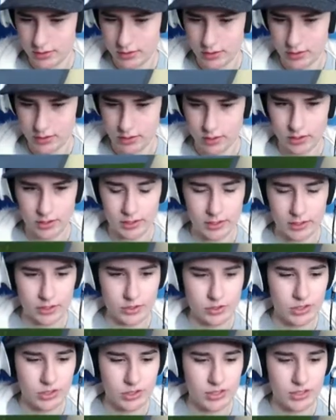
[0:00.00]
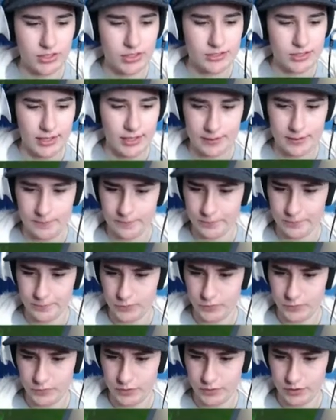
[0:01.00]
You need to do that.
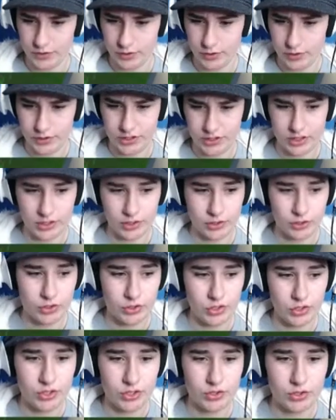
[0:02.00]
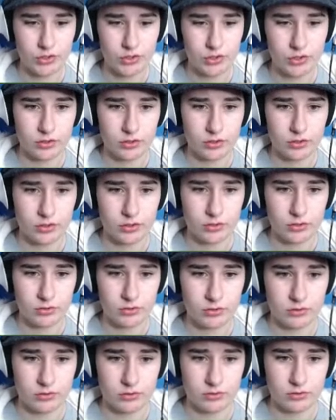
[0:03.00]
What do you need? You!
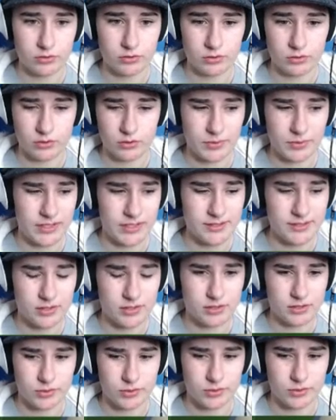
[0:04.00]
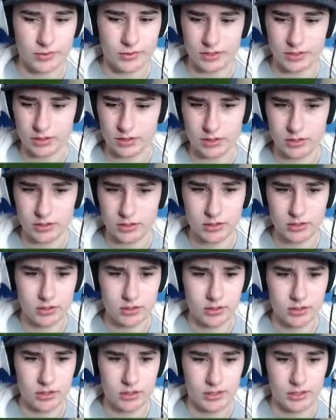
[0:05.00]
Please go to the toilet. And
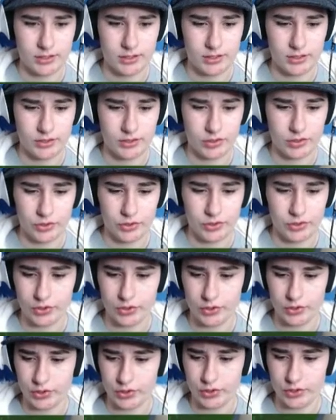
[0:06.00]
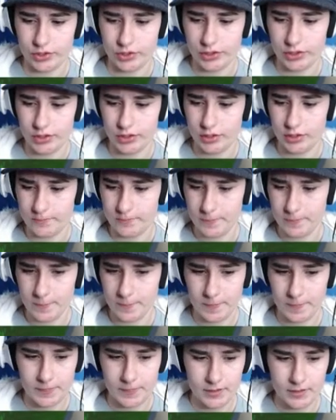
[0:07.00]
then you're good.
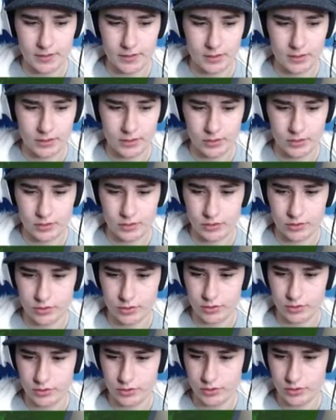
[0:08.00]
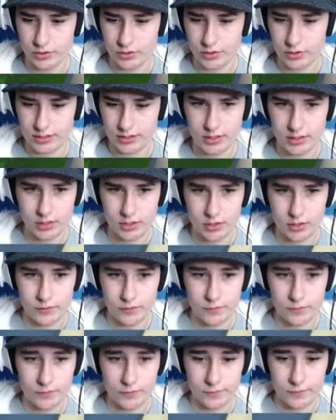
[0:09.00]
You need
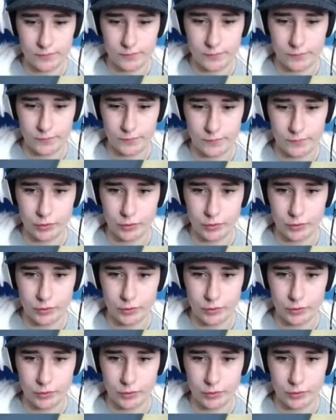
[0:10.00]
food.